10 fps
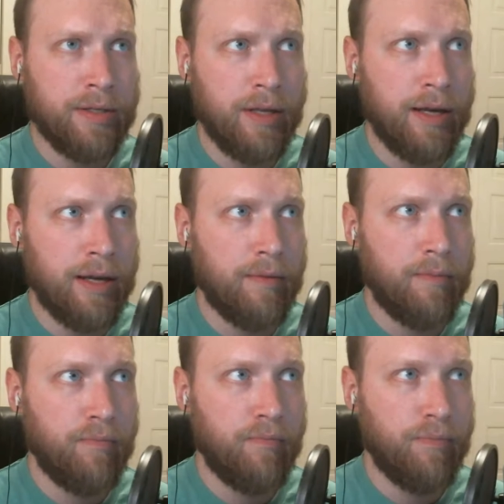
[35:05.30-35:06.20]
like,
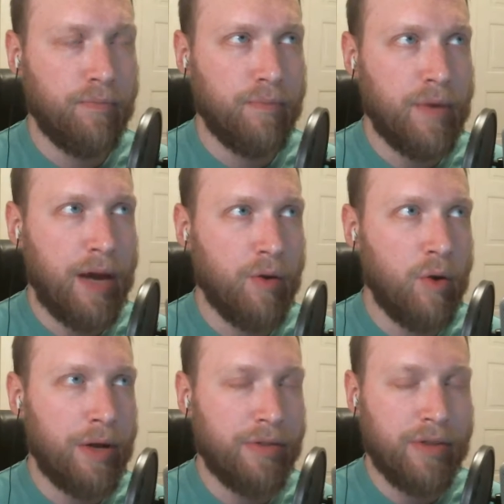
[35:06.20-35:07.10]
I don't
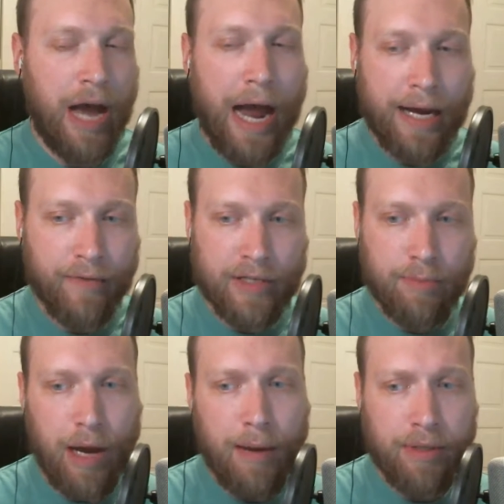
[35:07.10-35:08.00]
know at the height of its
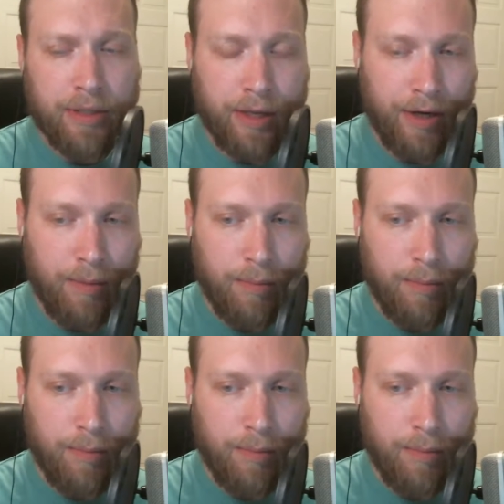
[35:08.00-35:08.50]
popularity,